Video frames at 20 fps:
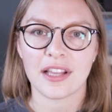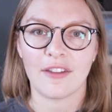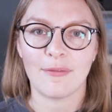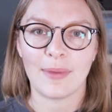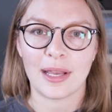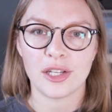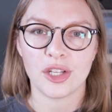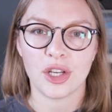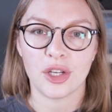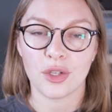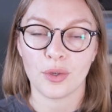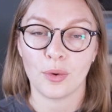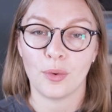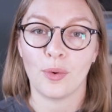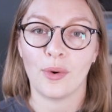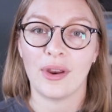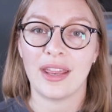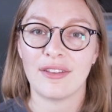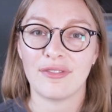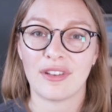I've mentioned
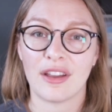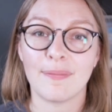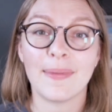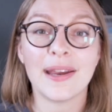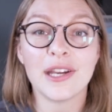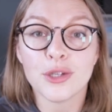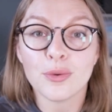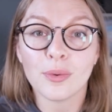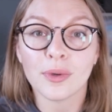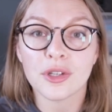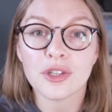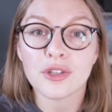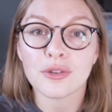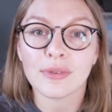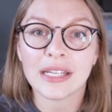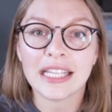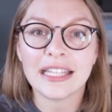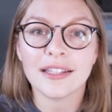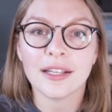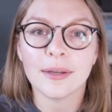or if I've made you want to
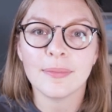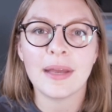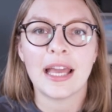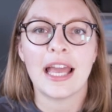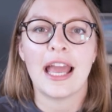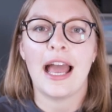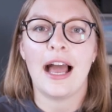read them.